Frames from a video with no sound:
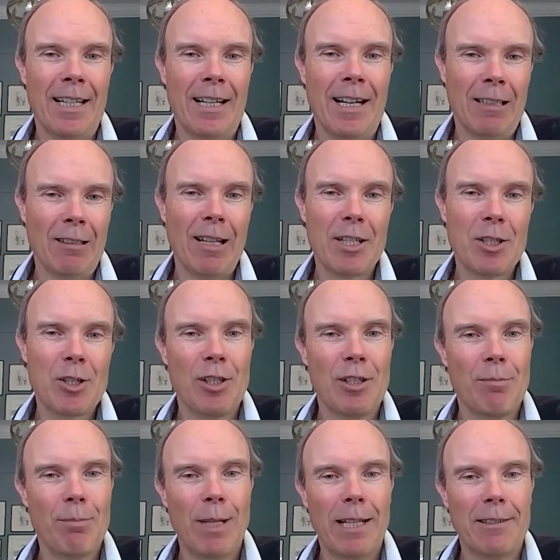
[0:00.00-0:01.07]
election.
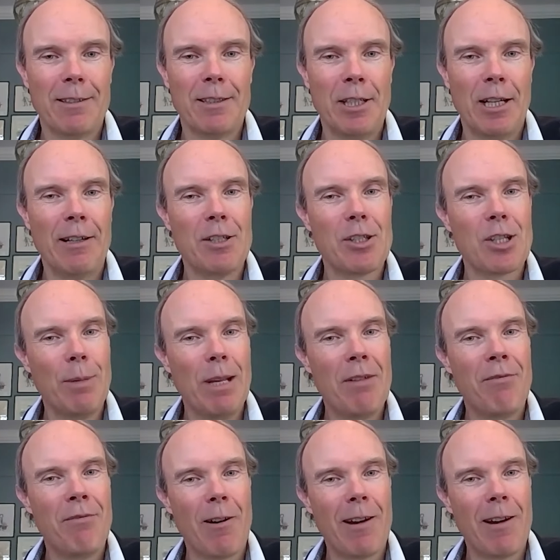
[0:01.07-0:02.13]
But it's going to be a
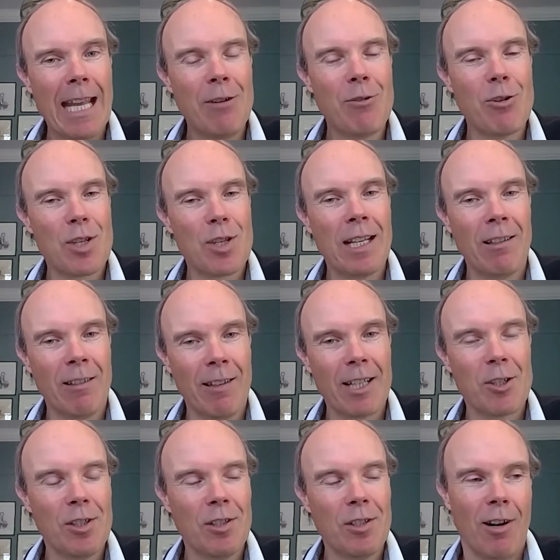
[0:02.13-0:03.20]
very interesting
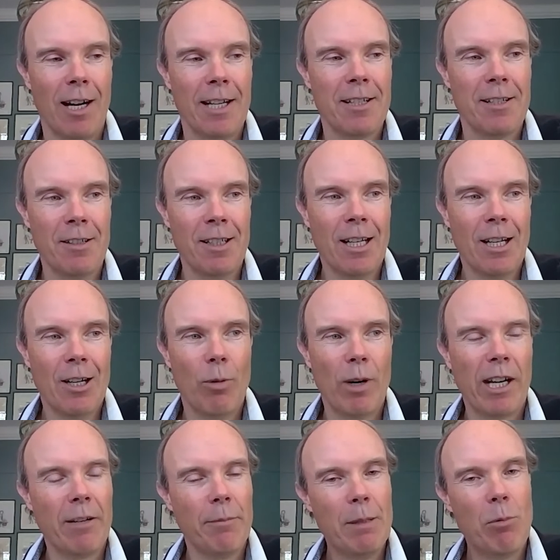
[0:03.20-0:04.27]
election night, and we're
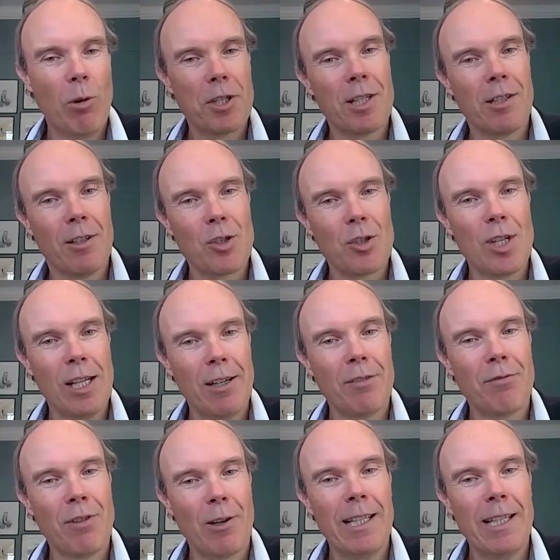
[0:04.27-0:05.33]
going to be watching the Senate
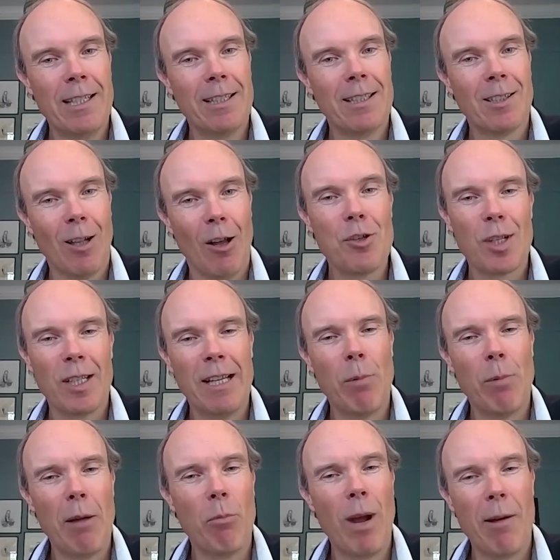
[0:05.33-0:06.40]
very closely. And
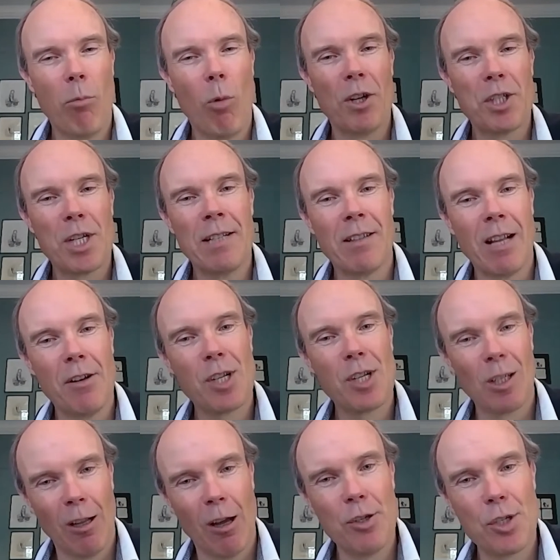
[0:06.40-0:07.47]
we're watching those
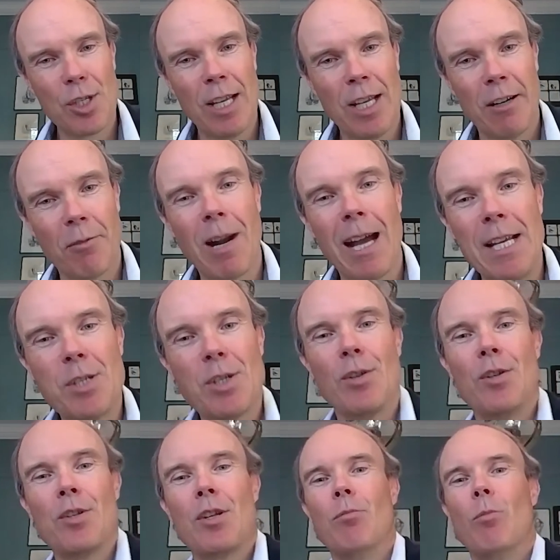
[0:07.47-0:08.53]
close Senate
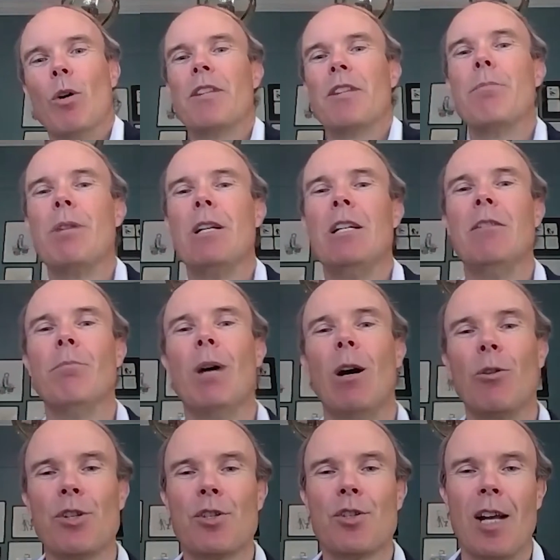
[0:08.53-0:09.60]
races and what the opinion
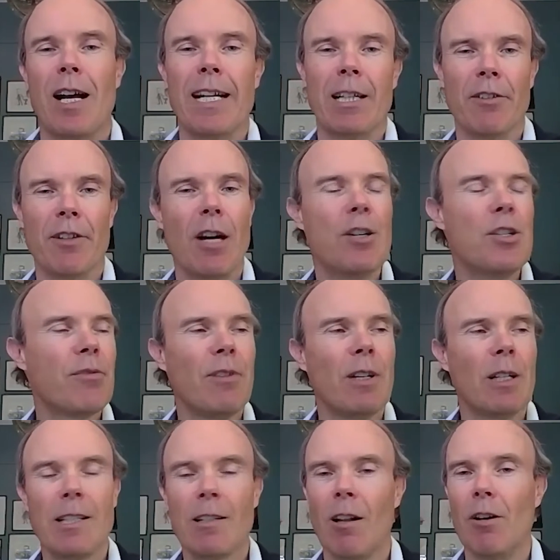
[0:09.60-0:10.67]
polls are saying on those
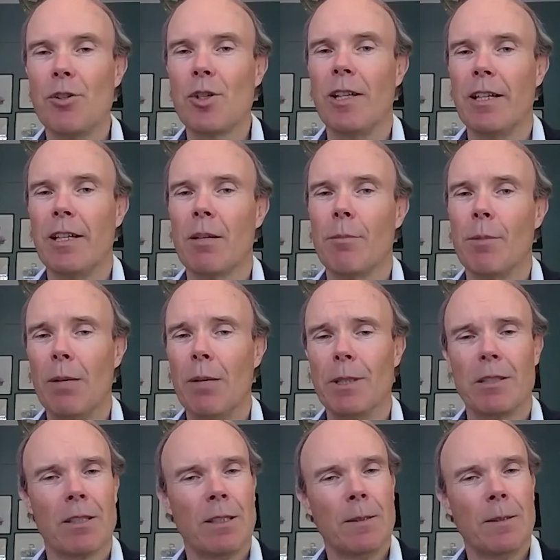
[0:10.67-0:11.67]
fairly closely at the moment.